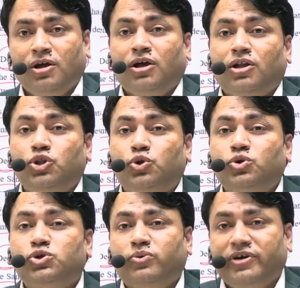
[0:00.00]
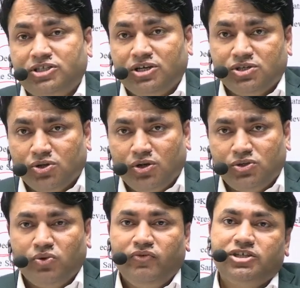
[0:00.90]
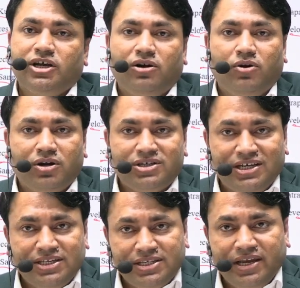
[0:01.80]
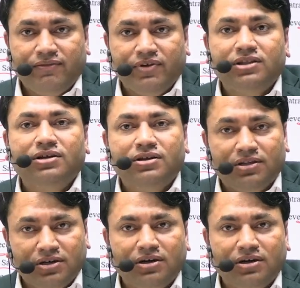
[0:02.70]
those questions also which are not in sync with the